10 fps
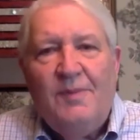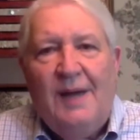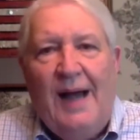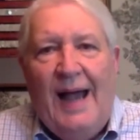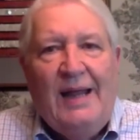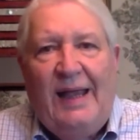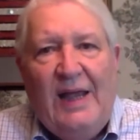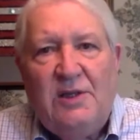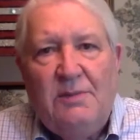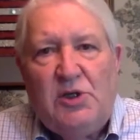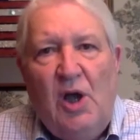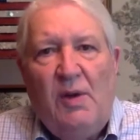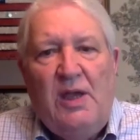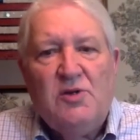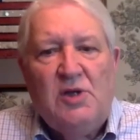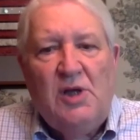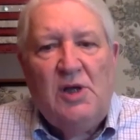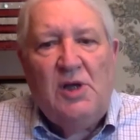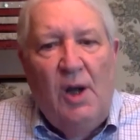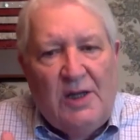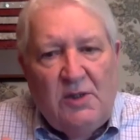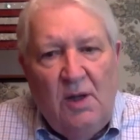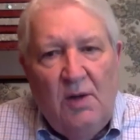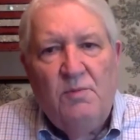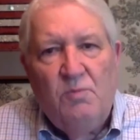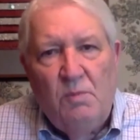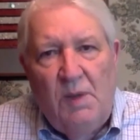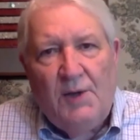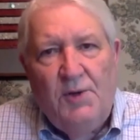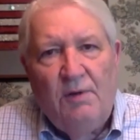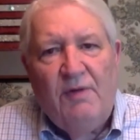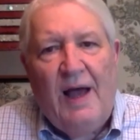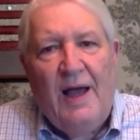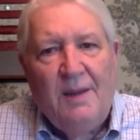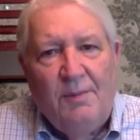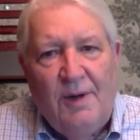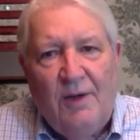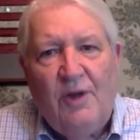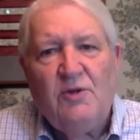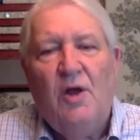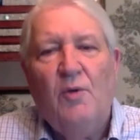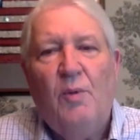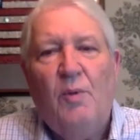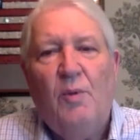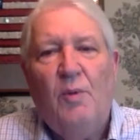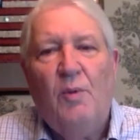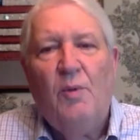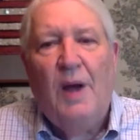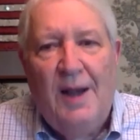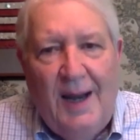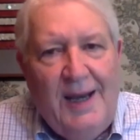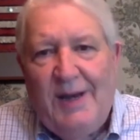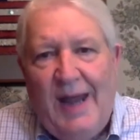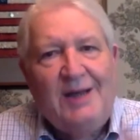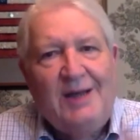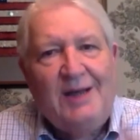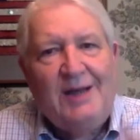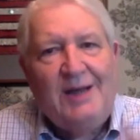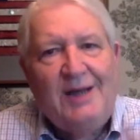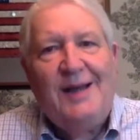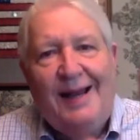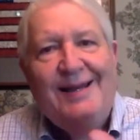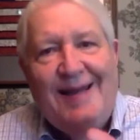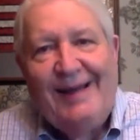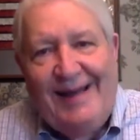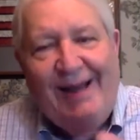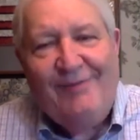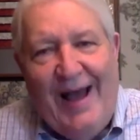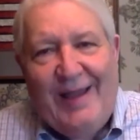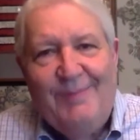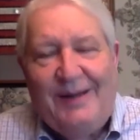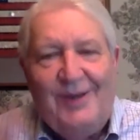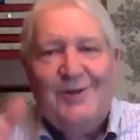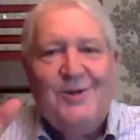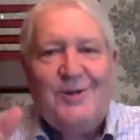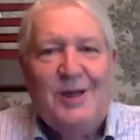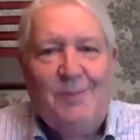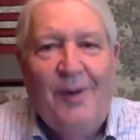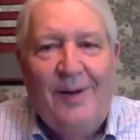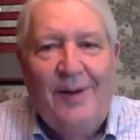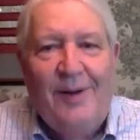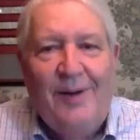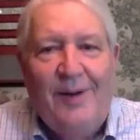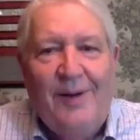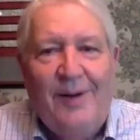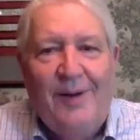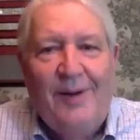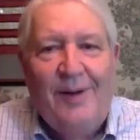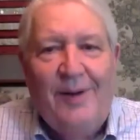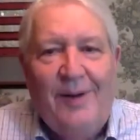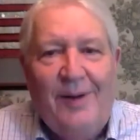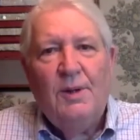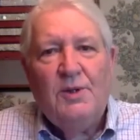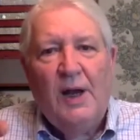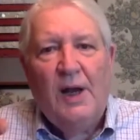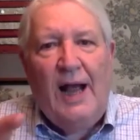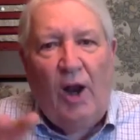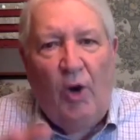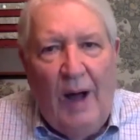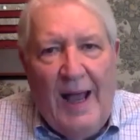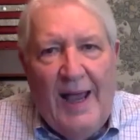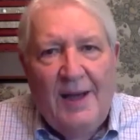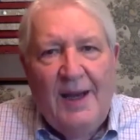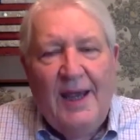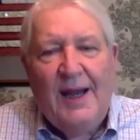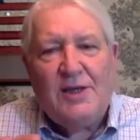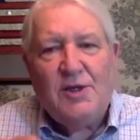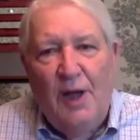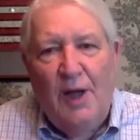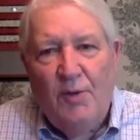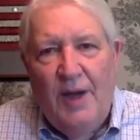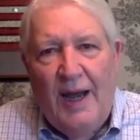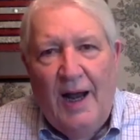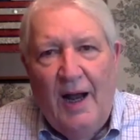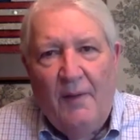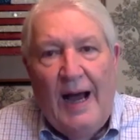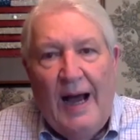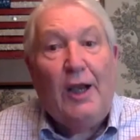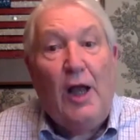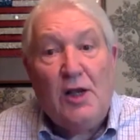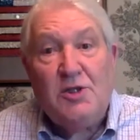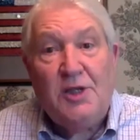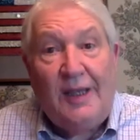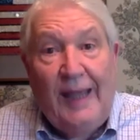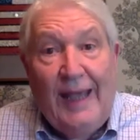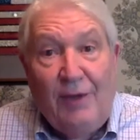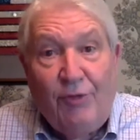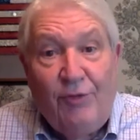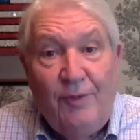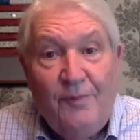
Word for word: I had a case in Muskogee years ago. I slowed. I took Valium, Chris. I slowed way. I didn't act. I didn't take a Valium, but you, you see the point. Right. I tried to slow down, so I got quiet and I slowed down. I lost the case,